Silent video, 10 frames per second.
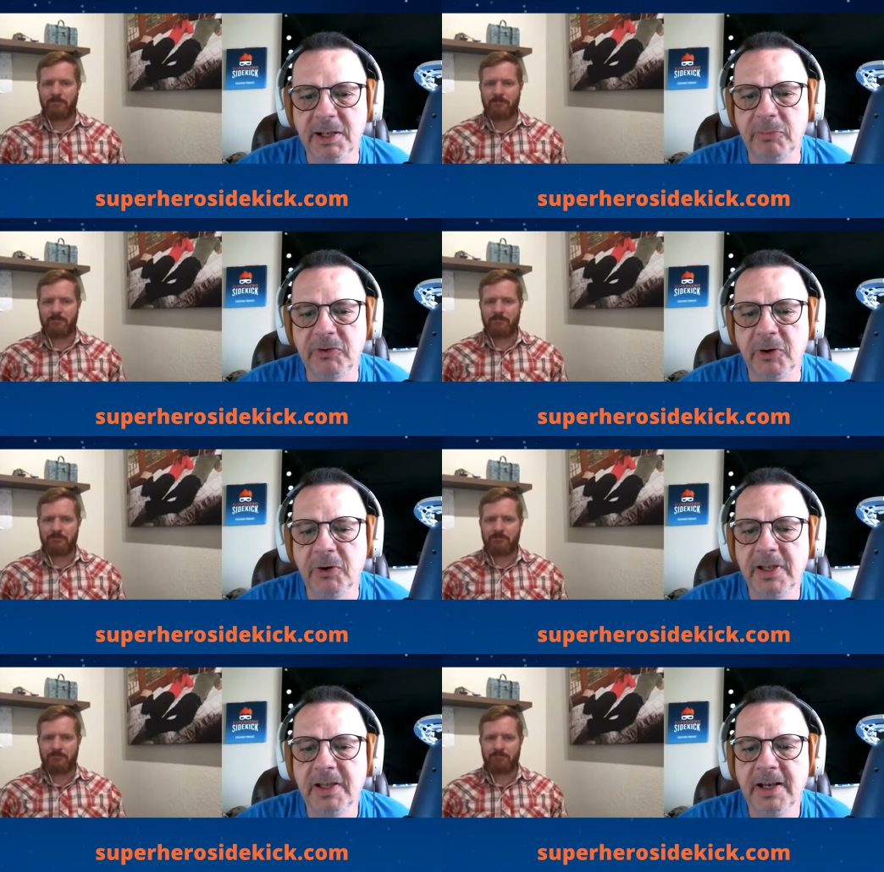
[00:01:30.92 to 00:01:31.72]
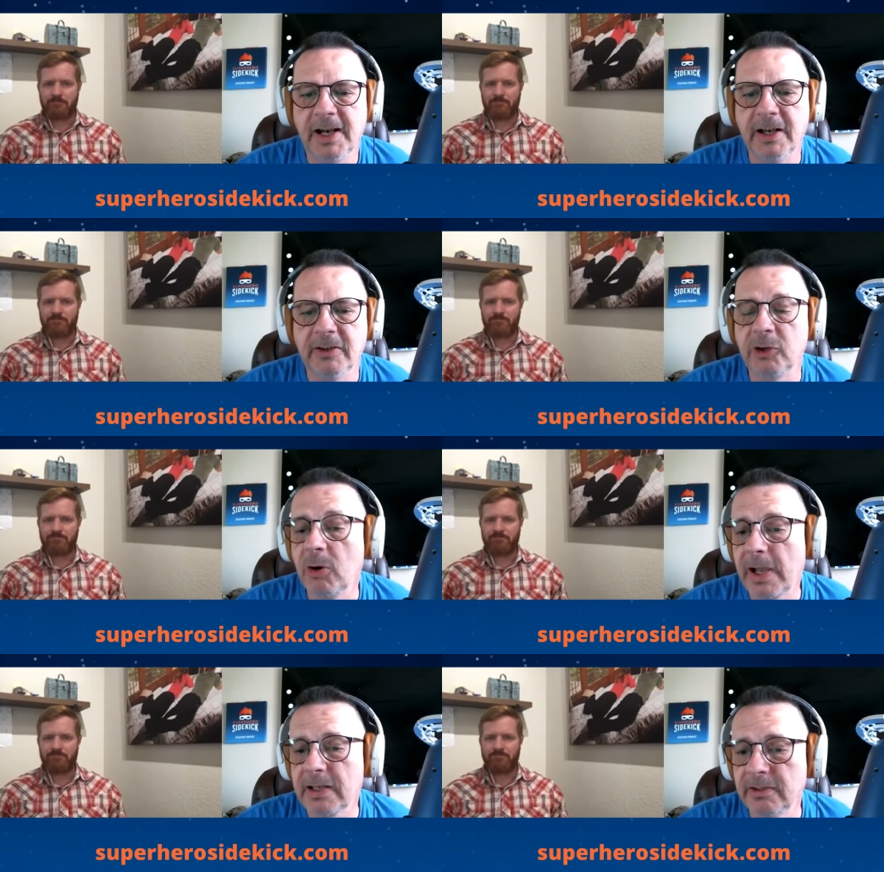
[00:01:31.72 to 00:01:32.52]
Speaker 1: up. So uh, so go
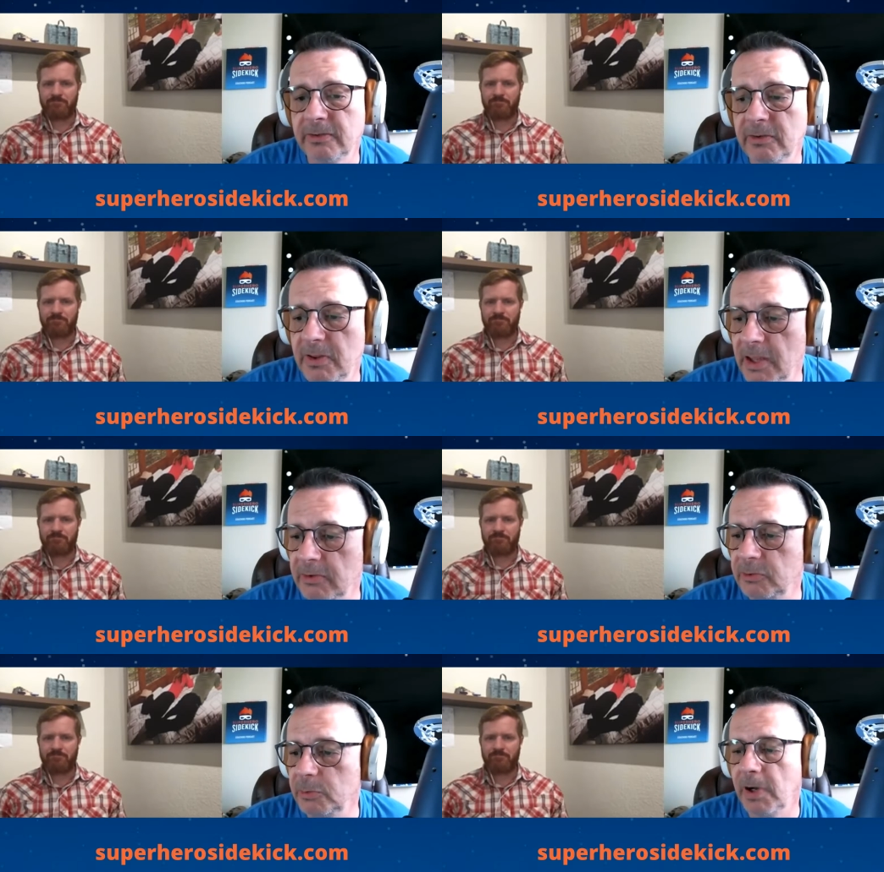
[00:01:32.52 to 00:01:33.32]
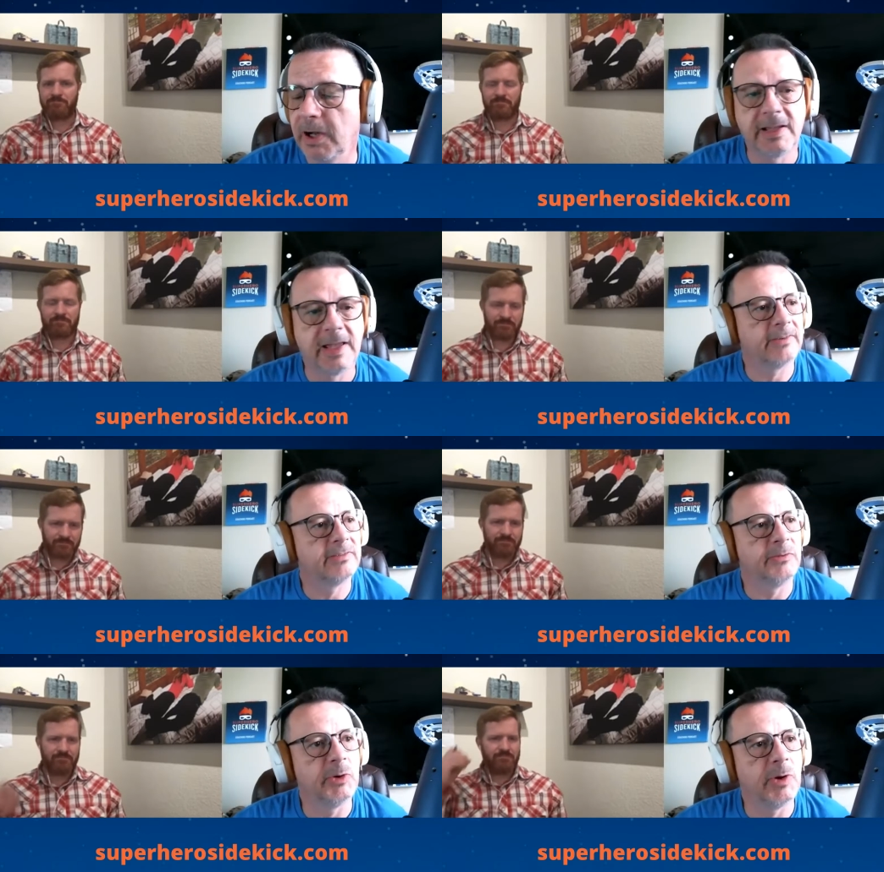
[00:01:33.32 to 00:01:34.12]
back and listen to the other two
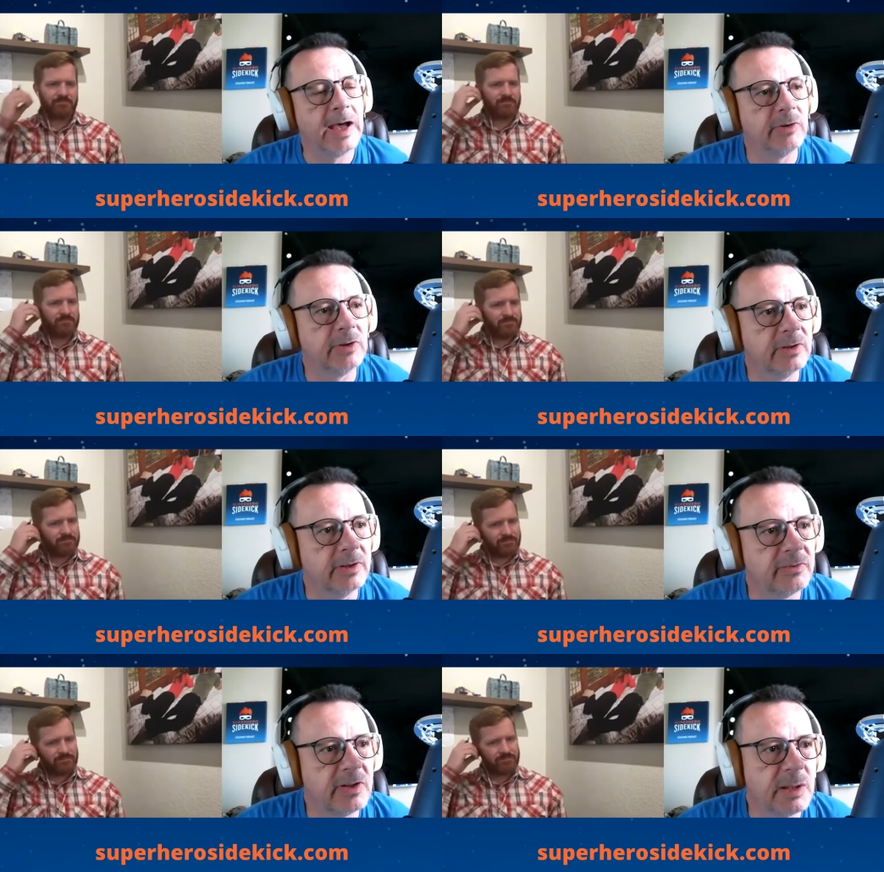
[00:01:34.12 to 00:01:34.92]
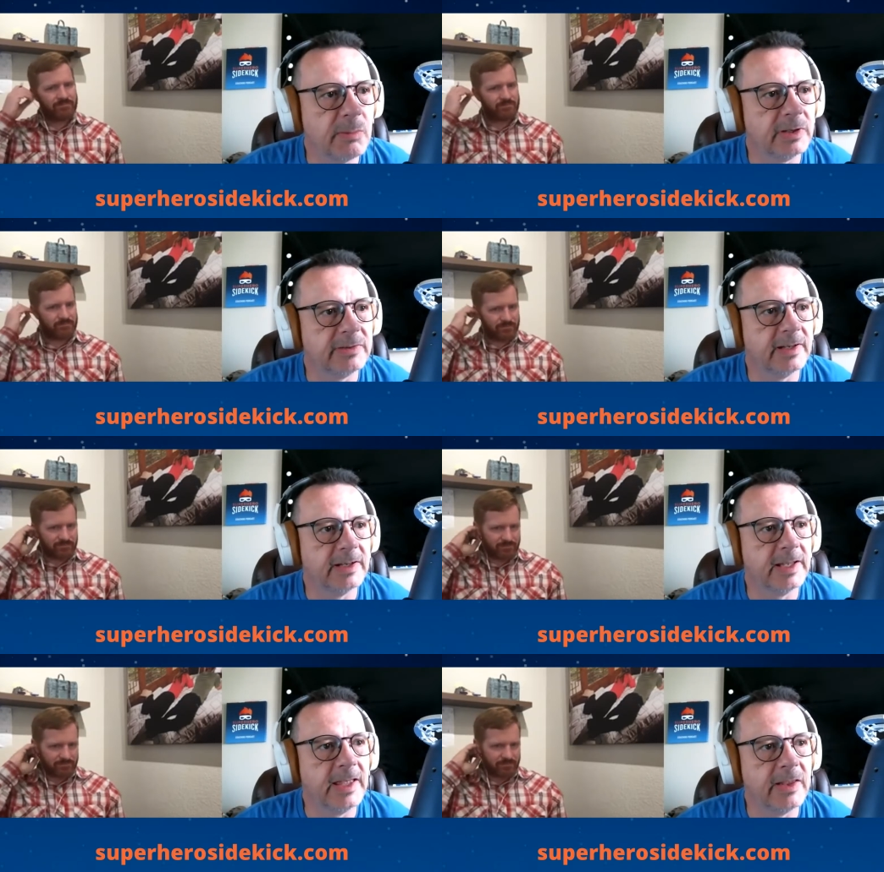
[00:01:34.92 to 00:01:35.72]
podcasts if you haven't listened to them, but
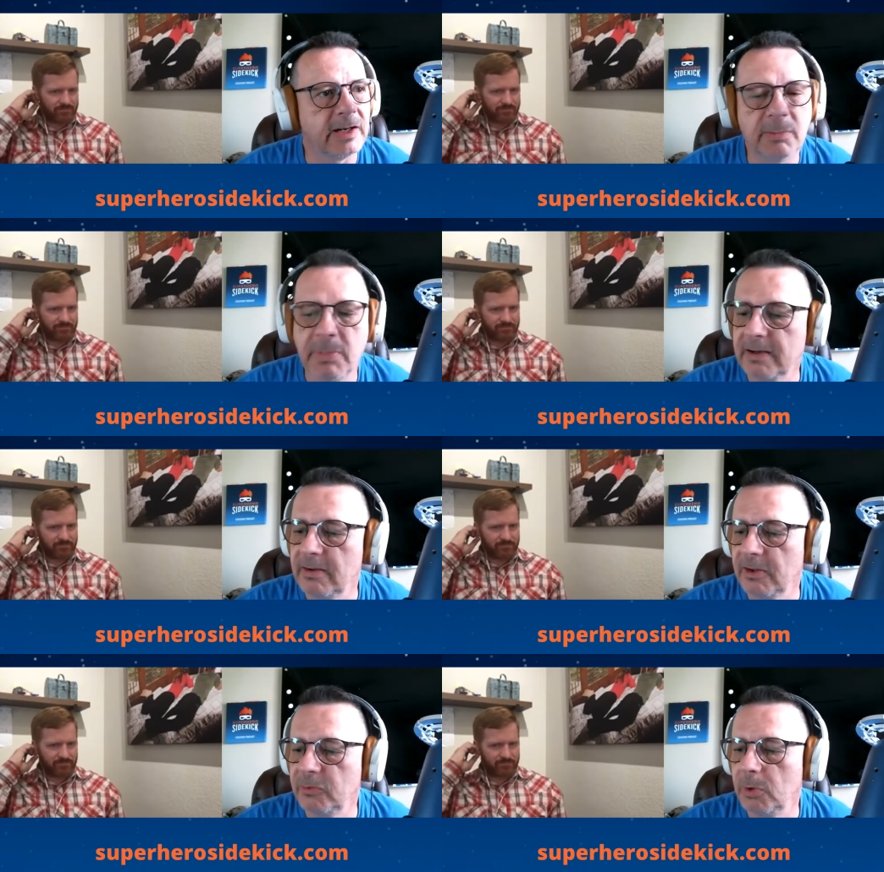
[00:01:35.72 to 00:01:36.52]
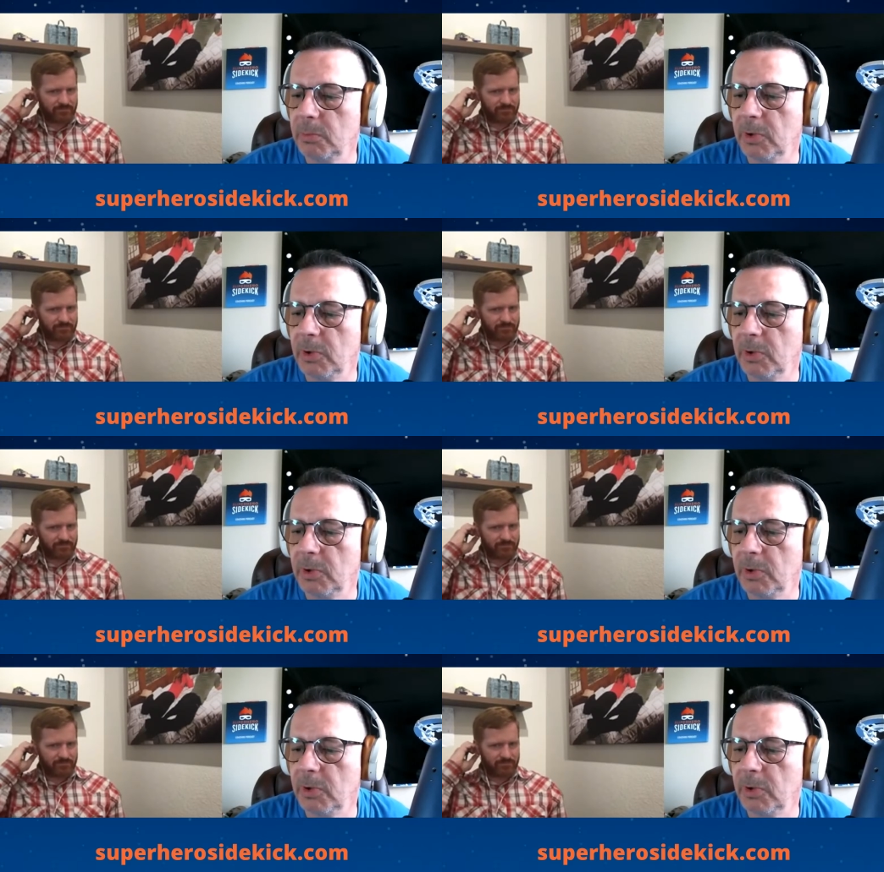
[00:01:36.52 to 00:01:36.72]
uh, and then come back to this one.